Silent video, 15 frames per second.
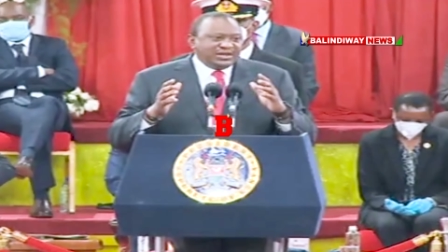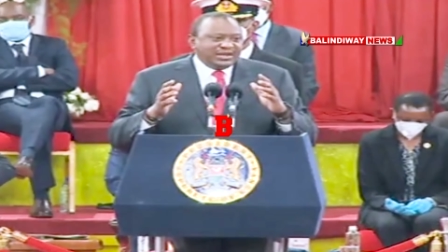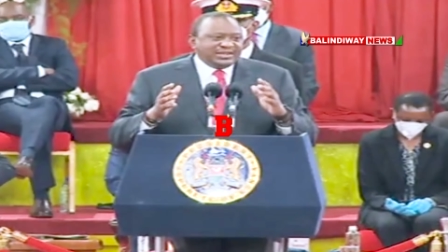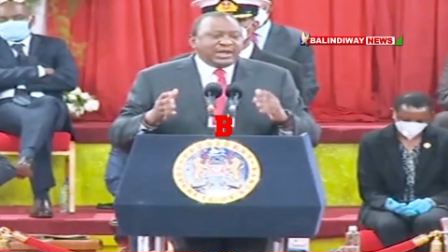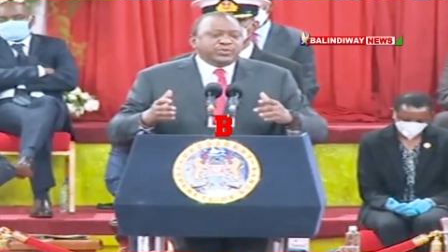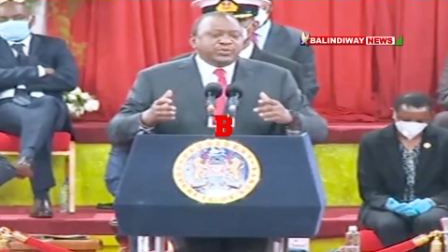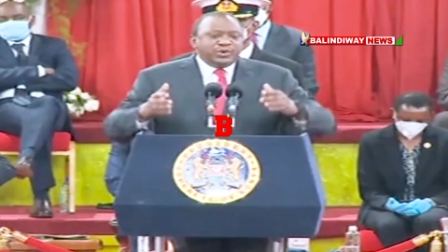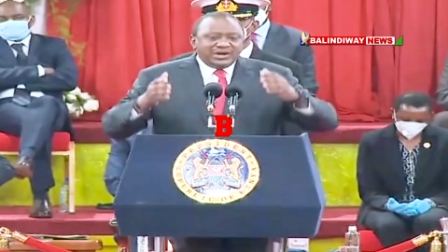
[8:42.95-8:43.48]

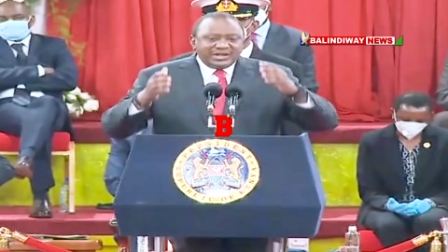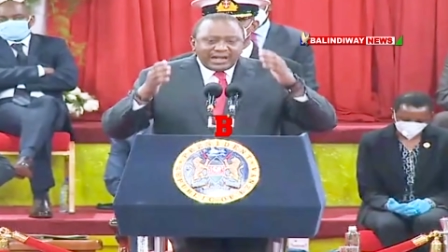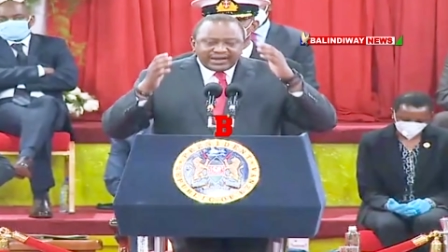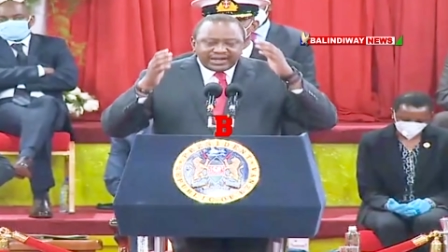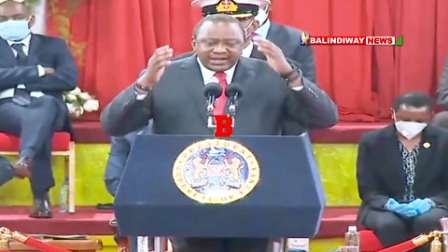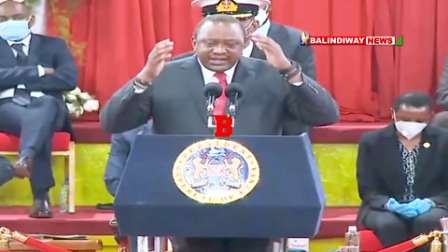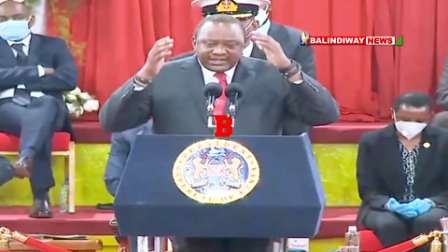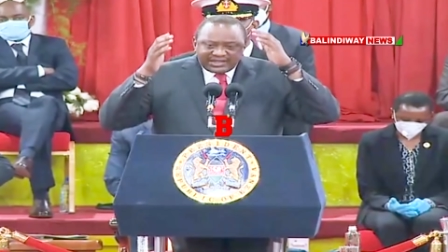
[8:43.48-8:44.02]
that will
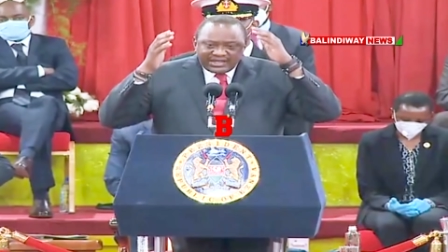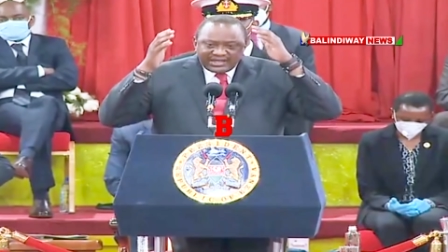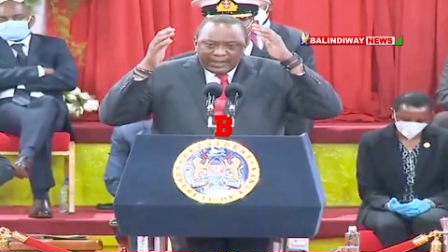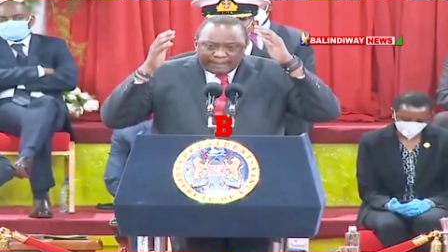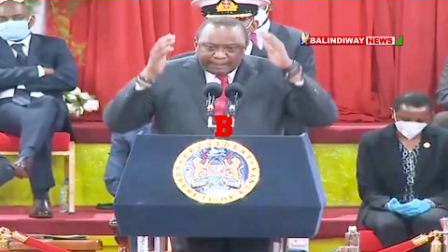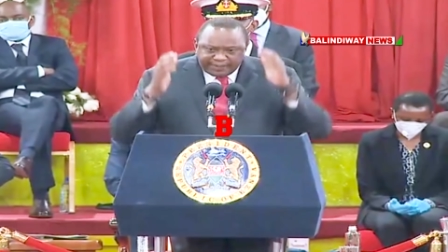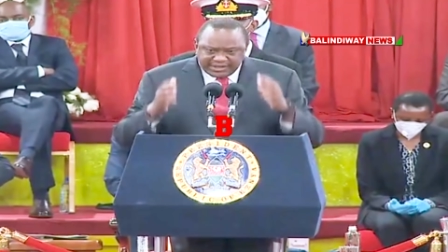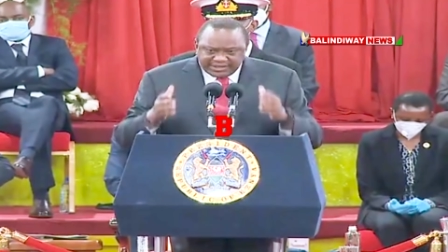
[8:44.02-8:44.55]
guarantee the
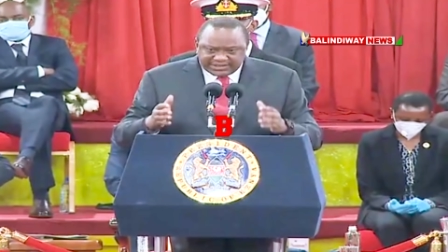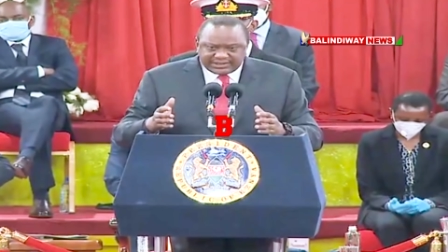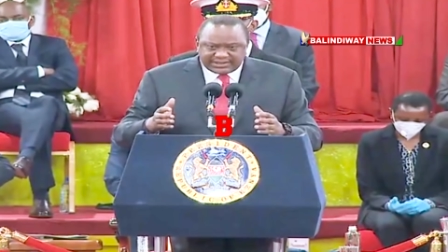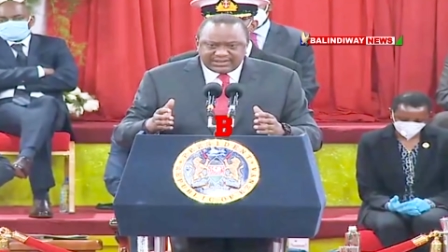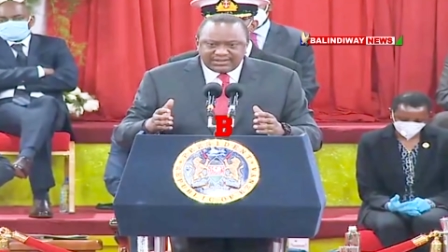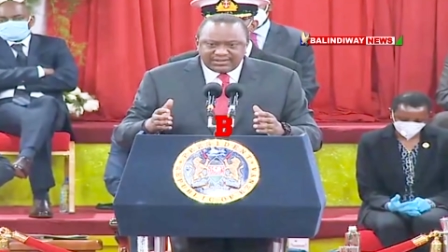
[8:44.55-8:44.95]
peace,